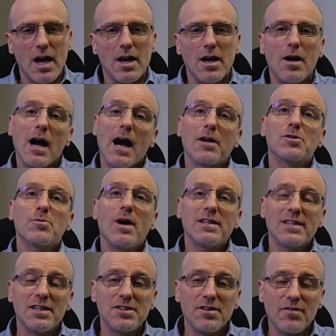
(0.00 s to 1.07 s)
how to
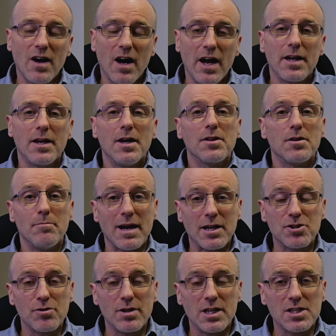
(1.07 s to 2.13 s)
identify the
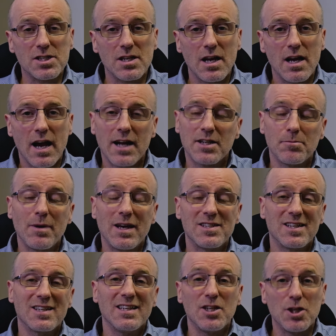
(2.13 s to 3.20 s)
metrics, how to
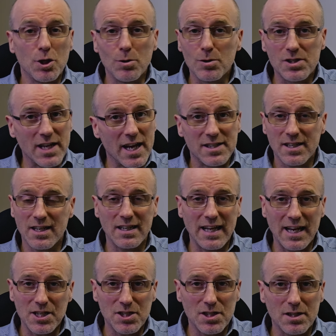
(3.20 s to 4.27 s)
basically use data
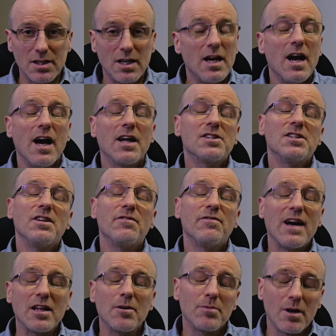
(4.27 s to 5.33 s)
collection to
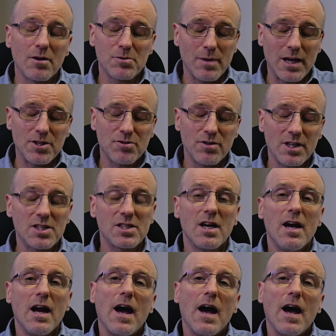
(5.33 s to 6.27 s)
develop those metrics,